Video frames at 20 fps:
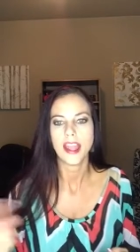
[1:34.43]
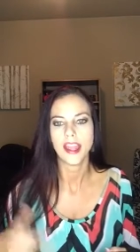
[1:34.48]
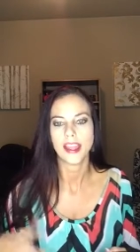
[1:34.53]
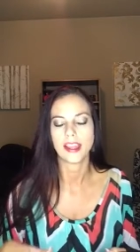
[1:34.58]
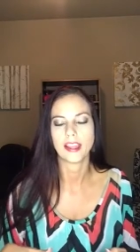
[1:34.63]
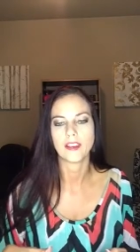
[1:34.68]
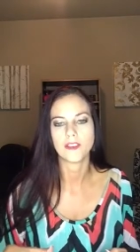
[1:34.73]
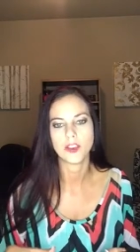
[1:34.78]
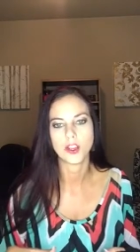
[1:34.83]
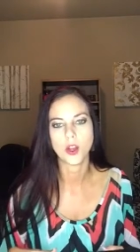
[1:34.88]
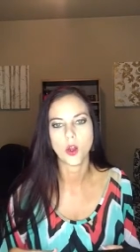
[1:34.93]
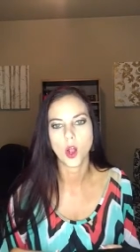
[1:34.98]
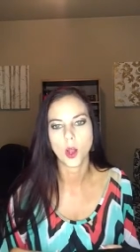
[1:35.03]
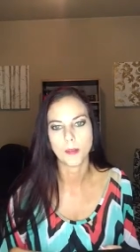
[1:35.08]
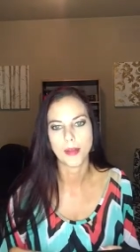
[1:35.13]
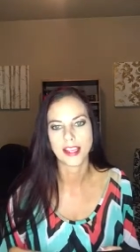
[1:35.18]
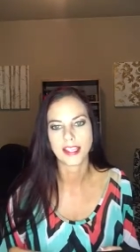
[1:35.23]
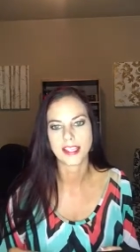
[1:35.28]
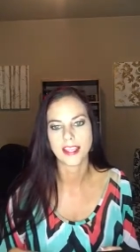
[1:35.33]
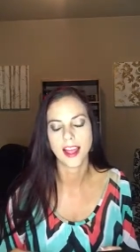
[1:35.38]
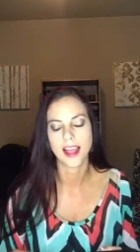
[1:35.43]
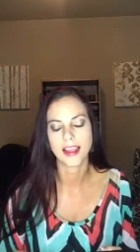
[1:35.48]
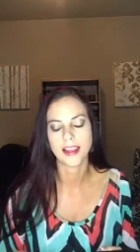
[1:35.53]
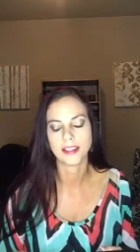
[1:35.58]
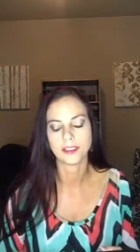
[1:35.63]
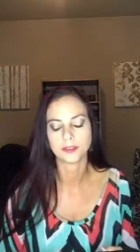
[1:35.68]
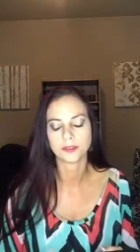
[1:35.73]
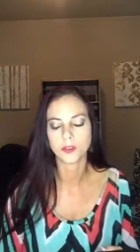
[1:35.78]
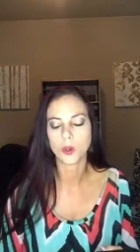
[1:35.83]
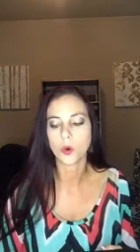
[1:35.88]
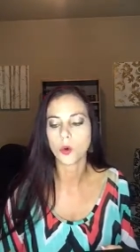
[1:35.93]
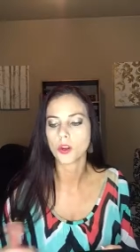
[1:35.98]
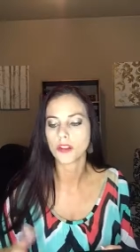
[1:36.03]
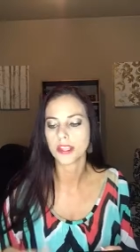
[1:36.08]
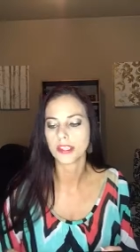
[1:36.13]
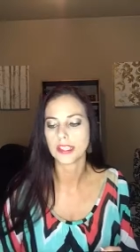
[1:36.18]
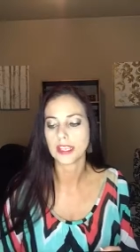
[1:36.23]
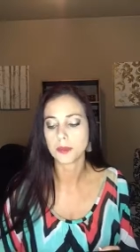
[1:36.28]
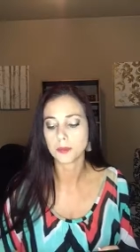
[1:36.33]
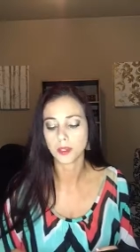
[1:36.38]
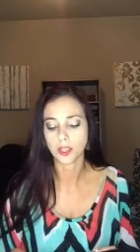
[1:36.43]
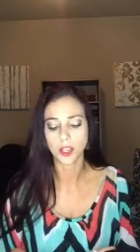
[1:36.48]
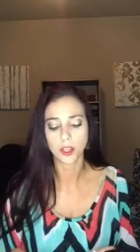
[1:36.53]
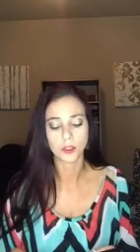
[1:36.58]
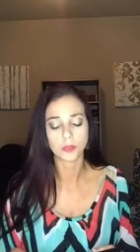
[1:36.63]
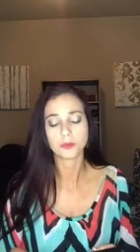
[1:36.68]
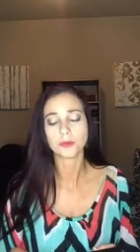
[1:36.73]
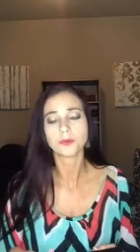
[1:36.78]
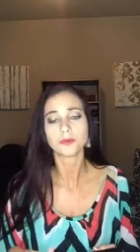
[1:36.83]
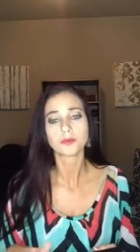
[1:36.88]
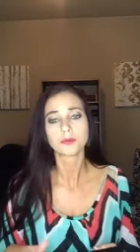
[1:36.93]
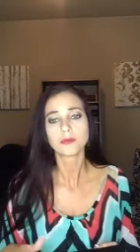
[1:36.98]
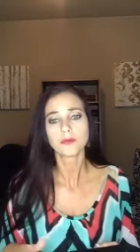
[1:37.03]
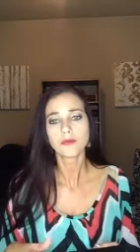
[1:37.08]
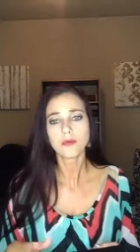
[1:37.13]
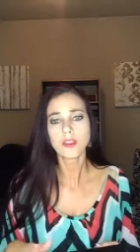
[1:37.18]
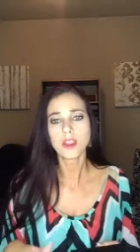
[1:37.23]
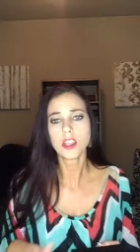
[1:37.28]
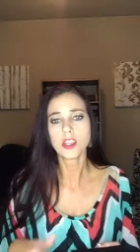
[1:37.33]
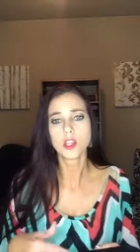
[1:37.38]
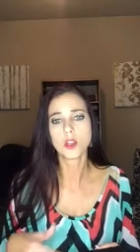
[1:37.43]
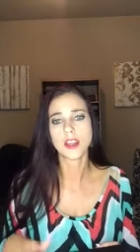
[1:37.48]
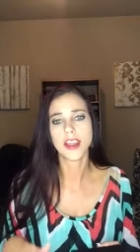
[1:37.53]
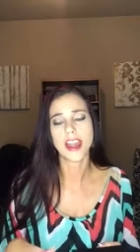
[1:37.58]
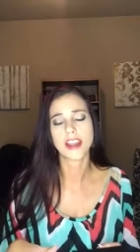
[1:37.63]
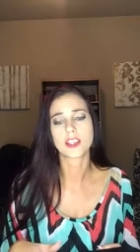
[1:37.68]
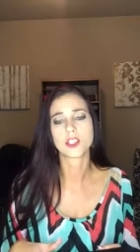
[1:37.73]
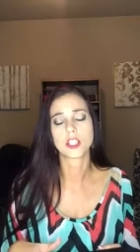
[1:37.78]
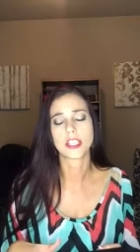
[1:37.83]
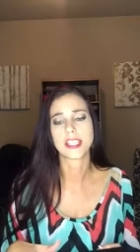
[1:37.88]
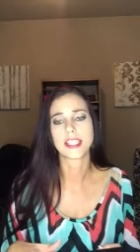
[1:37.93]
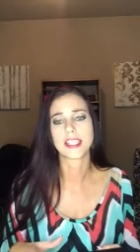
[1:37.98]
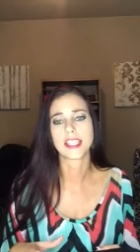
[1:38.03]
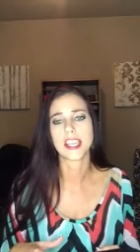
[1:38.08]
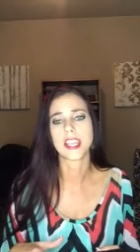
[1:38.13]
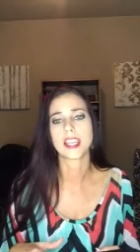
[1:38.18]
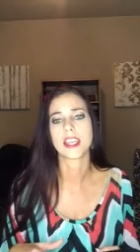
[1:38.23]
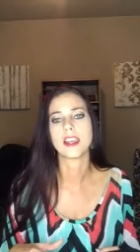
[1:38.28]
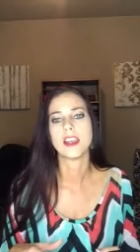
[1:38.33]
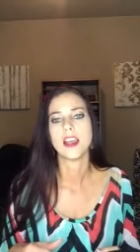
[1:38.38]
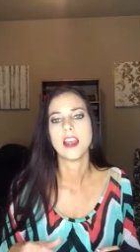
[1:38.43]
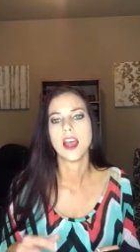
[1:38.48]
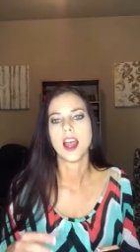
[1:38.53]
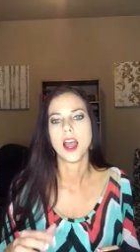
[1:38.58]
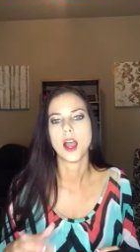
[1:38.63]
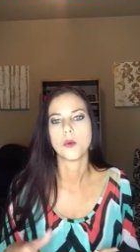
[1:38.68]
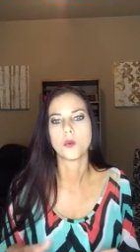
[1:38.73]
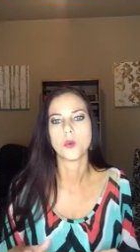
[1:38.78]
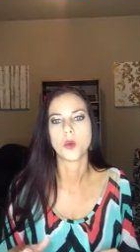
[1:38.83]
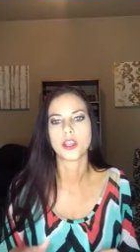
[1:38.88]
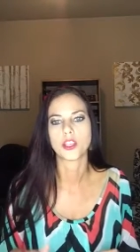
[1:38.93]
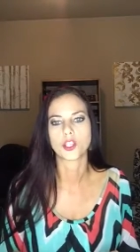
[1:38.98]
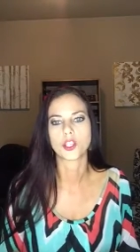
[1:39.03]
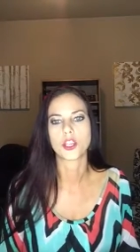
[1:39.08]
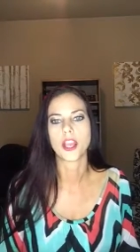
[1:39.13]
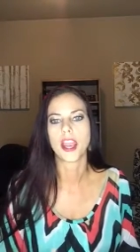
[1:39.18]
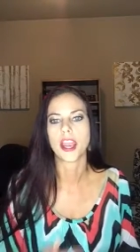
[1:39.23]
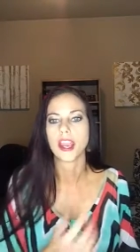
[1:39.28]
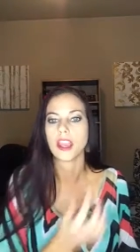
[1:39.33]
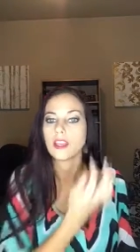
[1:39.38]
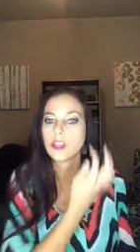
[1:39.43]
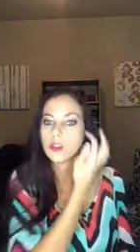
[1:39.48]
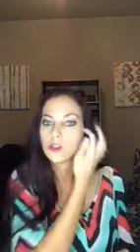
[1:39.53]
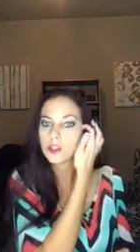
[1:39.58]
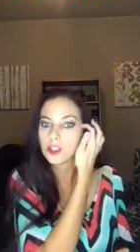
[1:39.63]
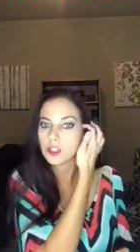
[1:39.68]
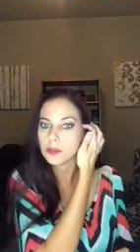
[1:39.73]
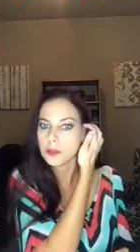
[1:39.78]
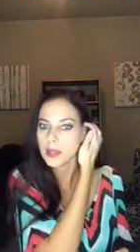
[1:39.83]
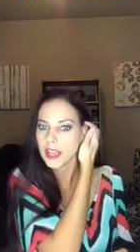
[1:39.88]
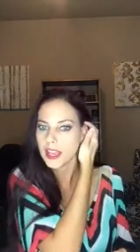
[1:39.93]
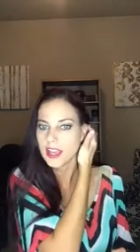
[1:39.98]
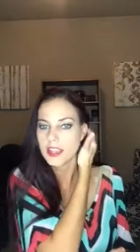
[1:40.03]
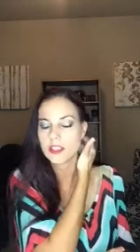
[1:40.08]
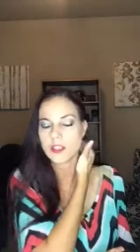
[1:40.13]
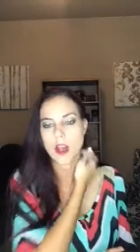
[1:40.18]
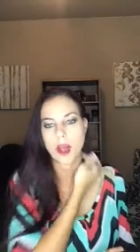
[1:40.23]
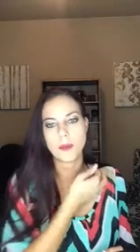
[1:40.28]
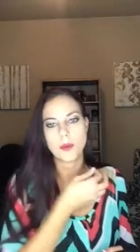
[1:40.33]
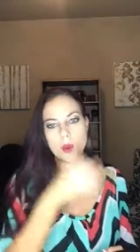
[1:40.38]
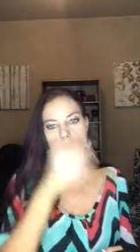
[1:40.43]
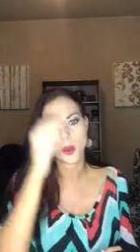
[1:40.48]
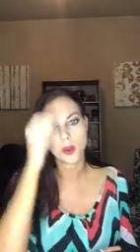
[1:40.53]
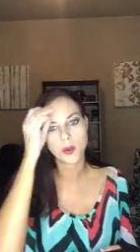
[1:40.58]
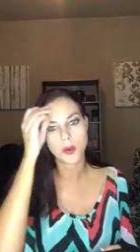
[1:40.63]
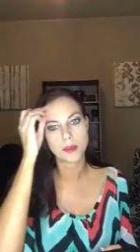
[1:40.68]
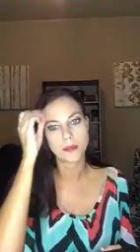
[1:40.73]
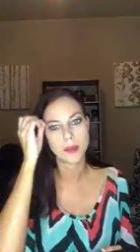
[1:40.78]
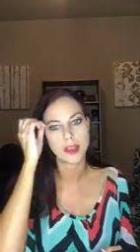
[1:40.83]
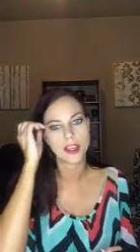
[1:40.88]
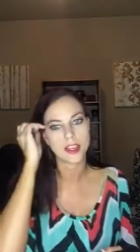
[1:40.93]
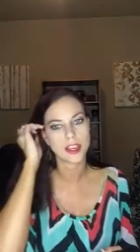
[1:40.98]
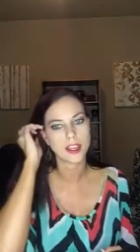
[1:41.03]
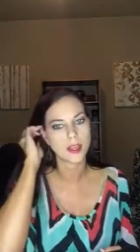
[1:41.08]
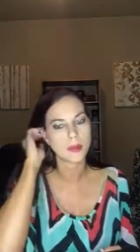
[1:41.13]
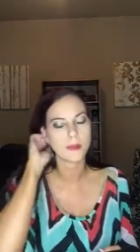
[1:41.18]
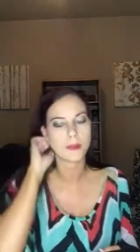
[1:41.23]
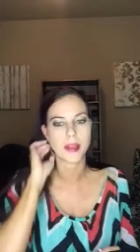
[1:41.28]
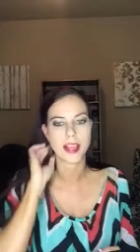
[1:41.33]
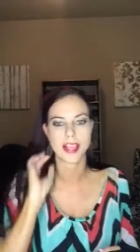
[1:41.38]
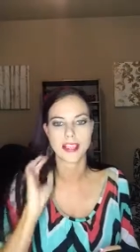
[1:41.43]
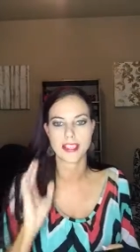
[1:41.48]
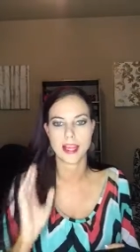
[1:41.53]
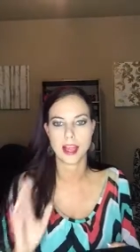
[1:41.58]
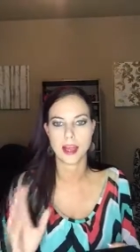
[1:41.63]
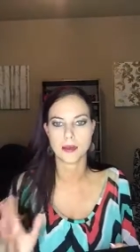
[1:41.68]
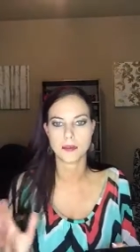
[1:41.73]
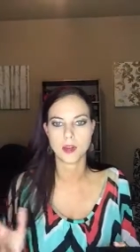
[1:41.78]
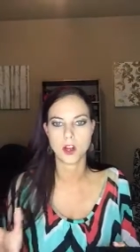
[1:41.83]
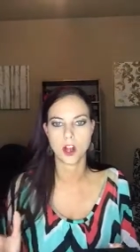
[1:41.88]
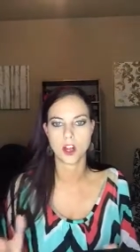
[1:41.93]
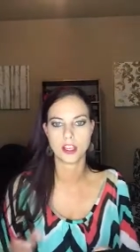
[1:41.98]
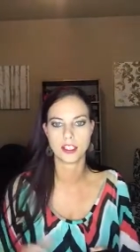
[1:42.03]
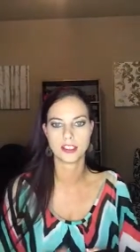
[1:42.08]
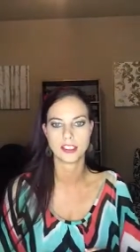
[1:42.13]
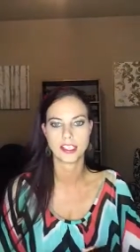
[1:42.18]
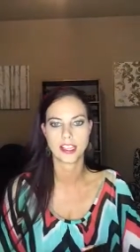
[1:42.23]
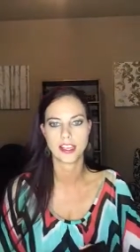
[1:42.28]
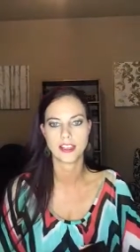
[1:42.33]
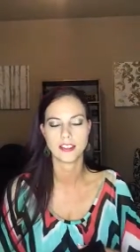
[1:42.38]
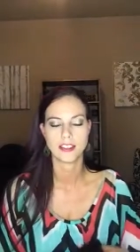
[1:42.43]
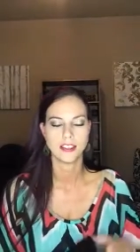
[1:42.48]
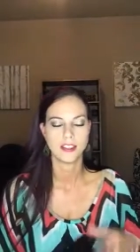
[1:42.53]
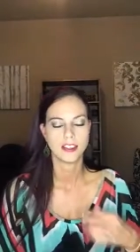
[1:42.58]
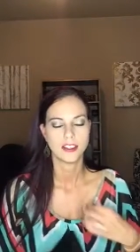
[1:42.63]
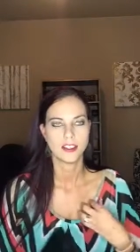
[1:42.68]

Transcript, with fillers: And if you go on my site or the link below, you can actually see um, which shade you should be. So I'm going with medium because I'm currently